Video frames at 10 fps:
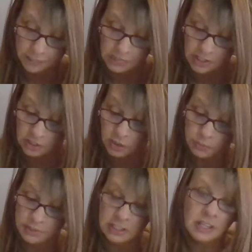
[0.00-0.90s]
It could
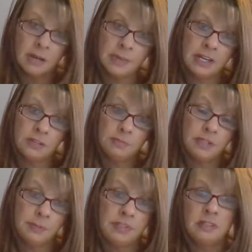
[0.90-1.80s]
be about
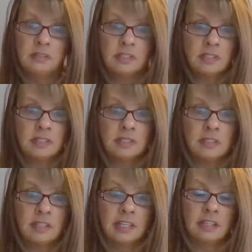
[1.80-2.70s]
maybe this is
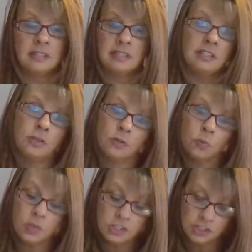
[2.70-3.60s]
like a secret
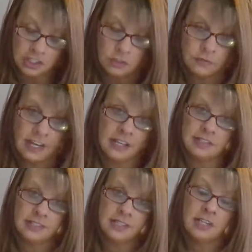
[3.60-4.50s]
wish that you've
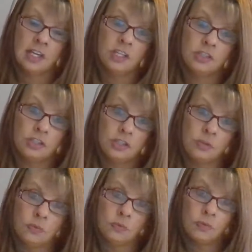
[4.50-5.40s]
held
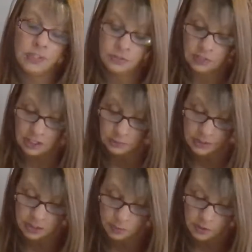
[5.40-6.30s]
to reunite with
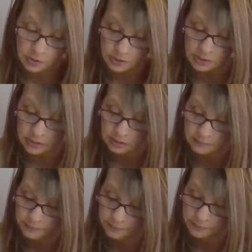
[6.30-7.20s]
this person.
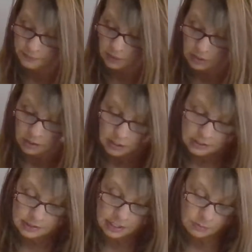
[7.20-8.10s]

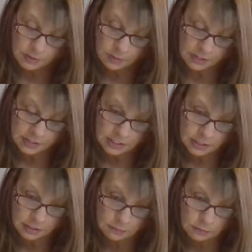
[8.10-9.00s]
Tell me about the
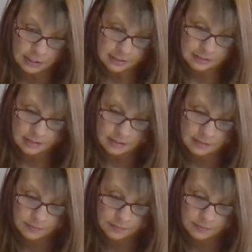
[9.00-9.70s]
Knight of Wands.